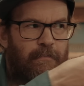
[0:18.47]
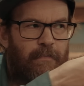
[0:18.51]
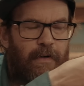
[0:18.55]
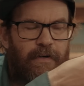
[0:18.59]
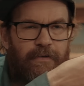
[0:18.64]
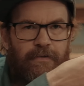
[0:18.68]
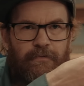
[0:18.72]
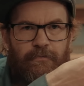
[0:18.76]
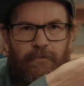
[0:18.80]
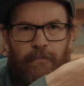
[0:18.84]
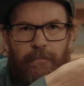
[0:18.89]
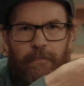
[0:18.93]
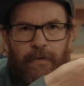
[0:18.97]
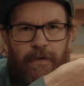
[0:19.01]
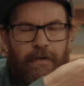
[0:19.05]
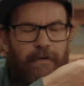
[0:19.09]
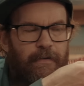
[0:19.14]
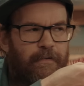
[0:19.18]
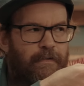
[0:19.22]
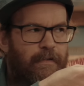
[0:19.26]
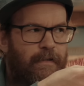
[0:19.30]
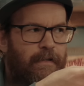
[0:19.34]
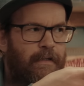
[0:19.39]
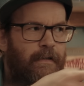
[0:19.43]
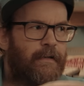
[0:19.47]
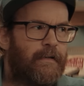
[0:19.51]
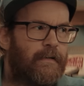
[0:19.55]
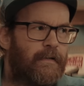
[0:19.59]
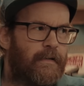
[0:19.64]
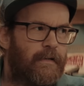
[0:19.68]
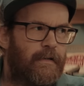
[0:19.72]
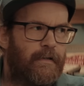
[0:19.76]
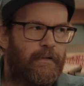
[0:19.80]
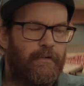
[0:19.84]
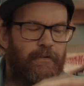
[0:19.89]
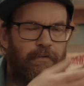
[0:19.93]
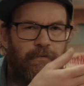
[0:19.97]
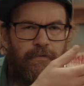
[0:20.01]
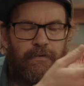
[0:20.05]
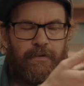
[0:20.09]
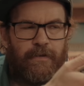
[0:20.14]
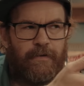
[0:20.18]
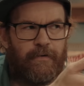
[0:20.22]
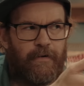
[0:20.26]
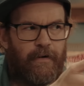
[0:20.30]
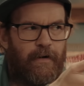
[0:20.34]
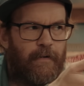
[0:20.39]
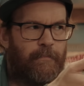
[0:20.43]
my stupidity in
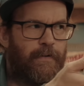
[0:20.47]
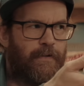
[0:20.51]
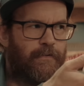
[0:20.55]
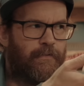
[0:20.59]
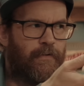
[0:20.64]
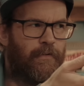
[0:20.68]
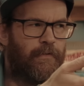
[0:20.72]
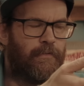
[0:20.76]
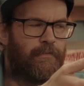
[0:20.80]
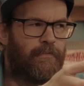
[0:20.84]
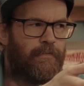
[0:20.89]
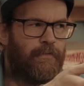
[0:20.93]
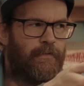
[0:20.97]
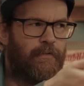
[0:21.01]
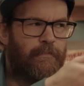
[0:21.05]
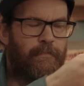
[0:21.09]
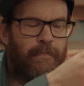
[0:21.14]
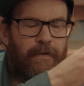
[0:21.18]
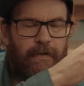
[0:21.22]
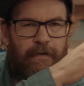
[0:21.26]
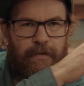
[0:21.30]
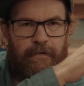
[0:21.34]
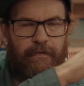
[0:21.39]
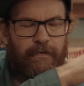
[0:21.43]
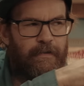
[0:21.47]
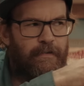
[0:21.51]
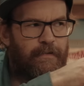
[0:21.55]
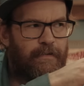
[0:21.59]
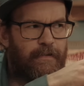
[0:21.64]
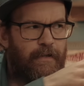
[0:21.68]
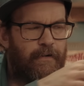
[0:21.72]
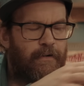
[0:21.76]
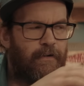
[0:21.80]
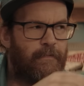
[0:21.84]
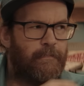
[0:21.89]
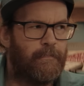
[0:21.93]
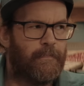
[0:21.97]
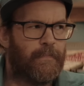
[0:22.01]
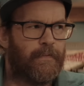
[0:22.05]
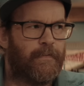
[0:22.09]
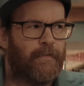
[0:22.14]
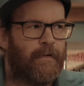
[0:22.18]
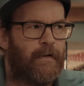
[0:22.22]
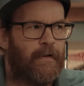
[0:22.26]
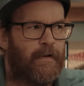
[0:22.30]
using a pitot tube in this setup